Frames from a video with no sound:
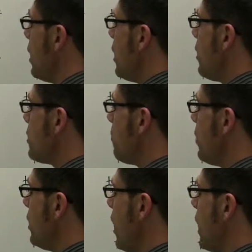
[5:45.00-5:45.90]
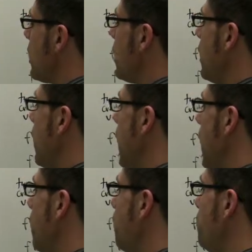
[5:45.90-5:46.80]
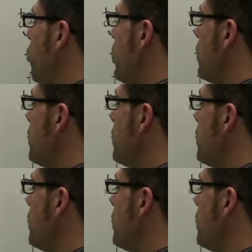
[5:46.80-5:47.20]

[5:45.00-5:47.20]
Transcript: is something like, we could